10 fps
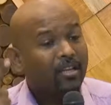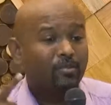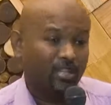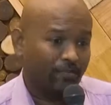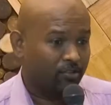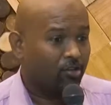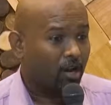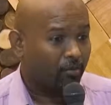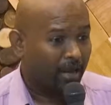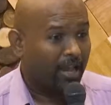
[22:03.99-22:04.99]
Himself is
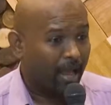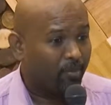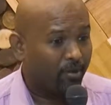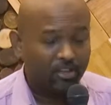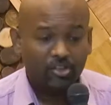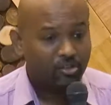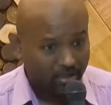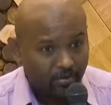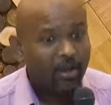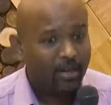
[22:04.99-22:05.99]
not very happy. He's
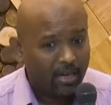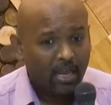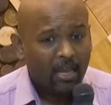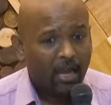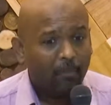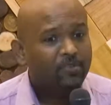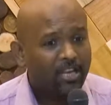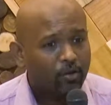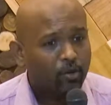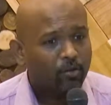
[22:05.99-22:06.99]
he really uh,
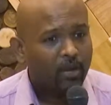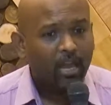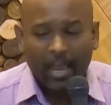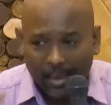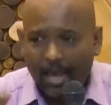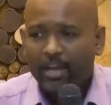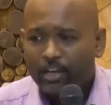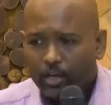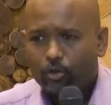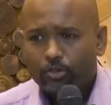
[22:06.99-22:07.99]
upset with me, and I
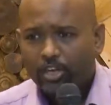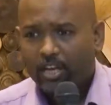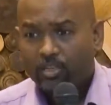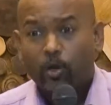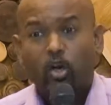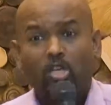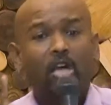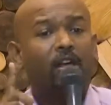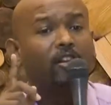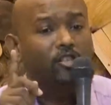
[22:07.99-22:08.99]
need to change. Because
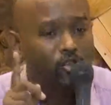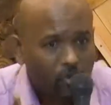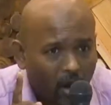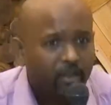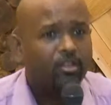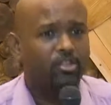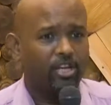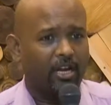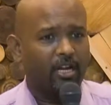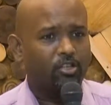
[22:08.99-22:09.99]
destroying the
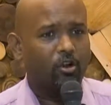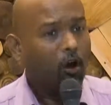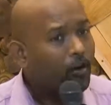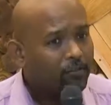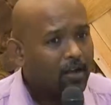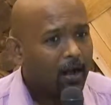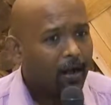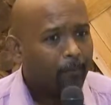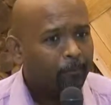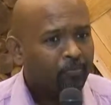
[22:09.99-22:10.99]
church of
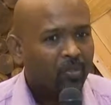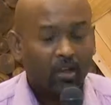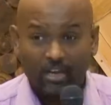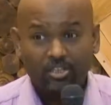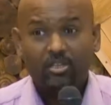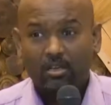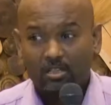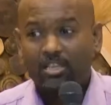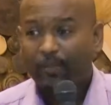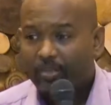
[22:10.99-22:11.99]
God is
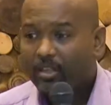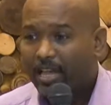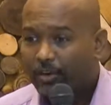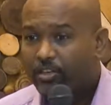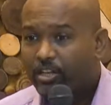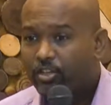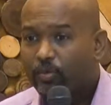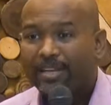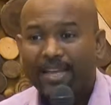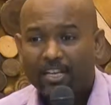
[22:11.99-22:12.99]
something that needs to
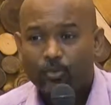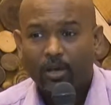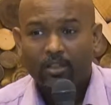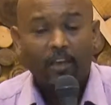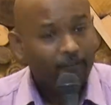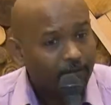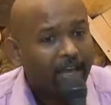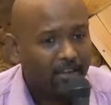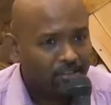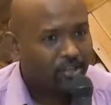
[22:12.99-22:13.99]
be dealt with
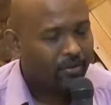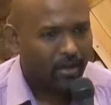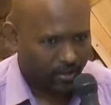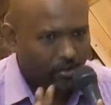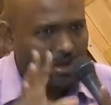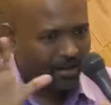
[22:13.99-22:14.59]
very severely. You